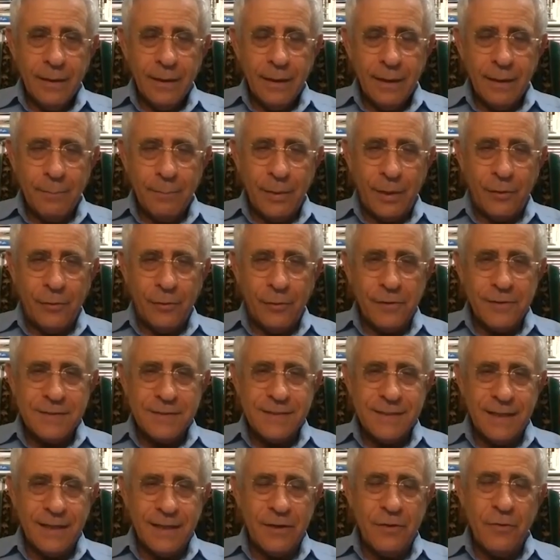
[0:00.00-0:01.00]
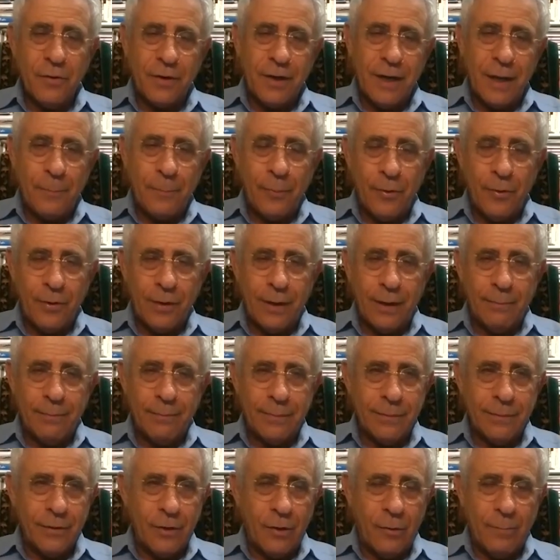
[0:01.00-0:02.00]
because a nuclear
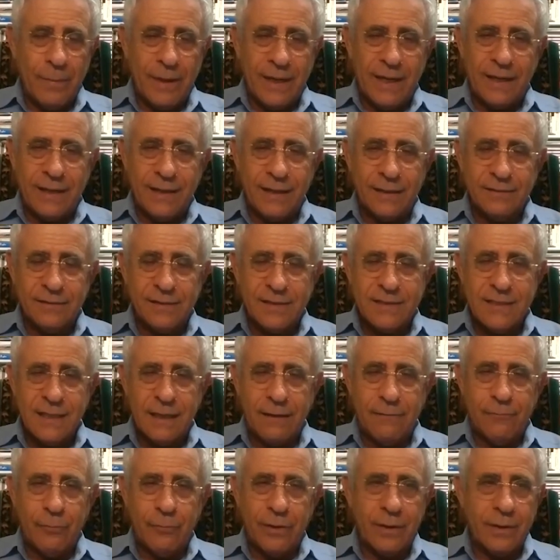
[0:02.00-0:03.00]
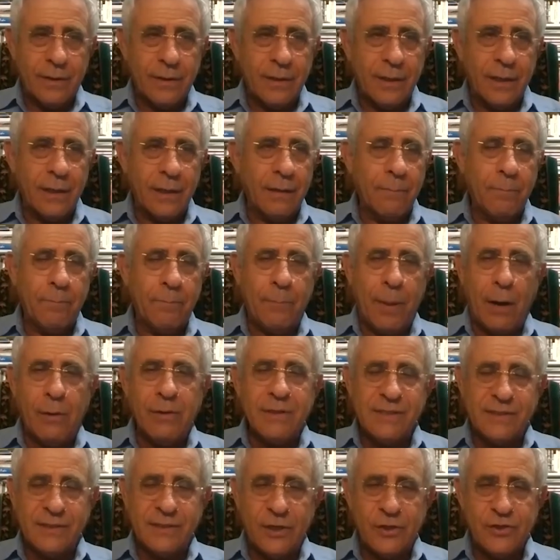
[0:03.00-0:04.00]
program, you know, many countries have with uh,
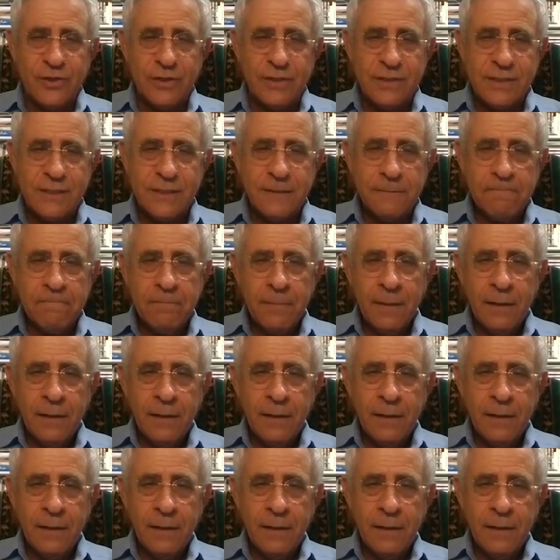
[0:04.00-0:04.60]
power stations